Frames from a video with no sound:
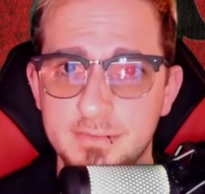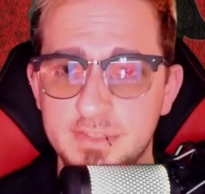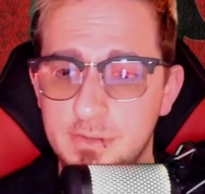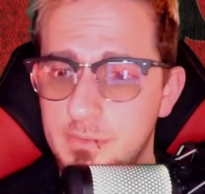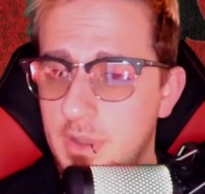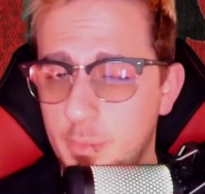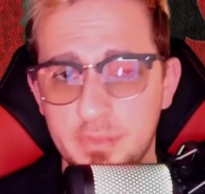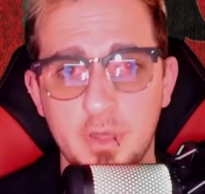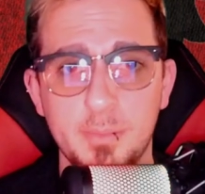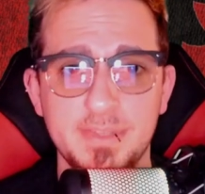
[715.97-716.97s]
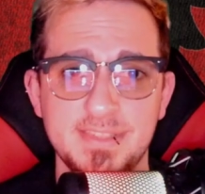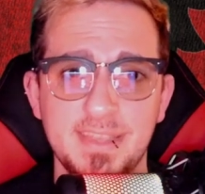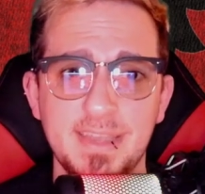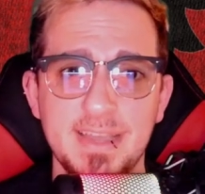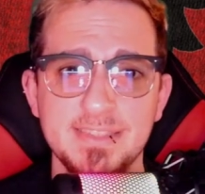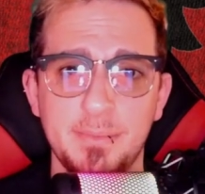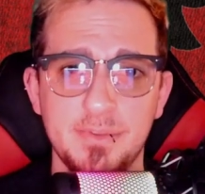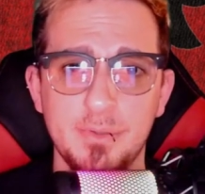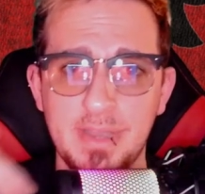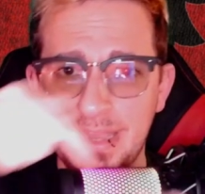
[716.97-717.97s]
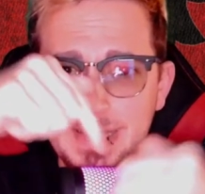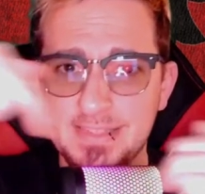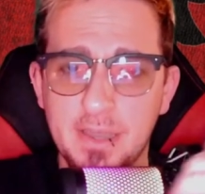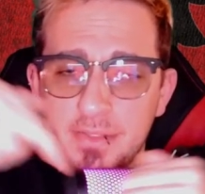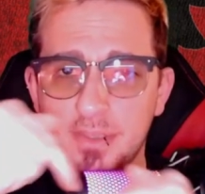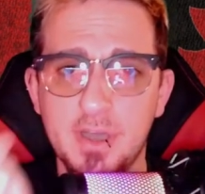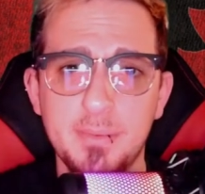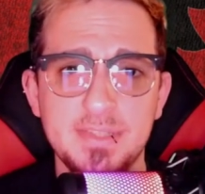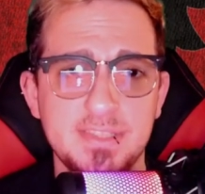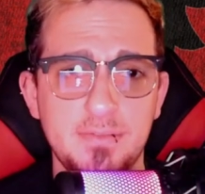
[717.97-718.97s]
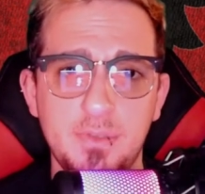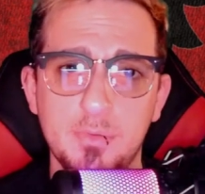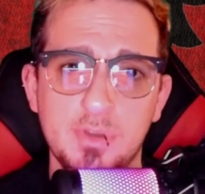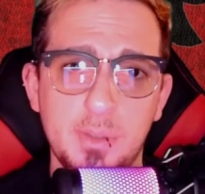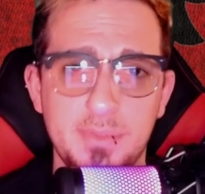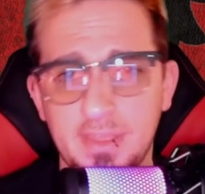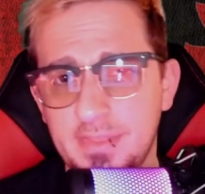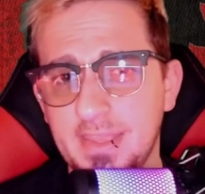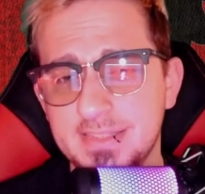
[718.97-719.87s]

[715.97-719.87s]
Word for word: So with all that being said, guys, let me know down in the comments if you agree with anything I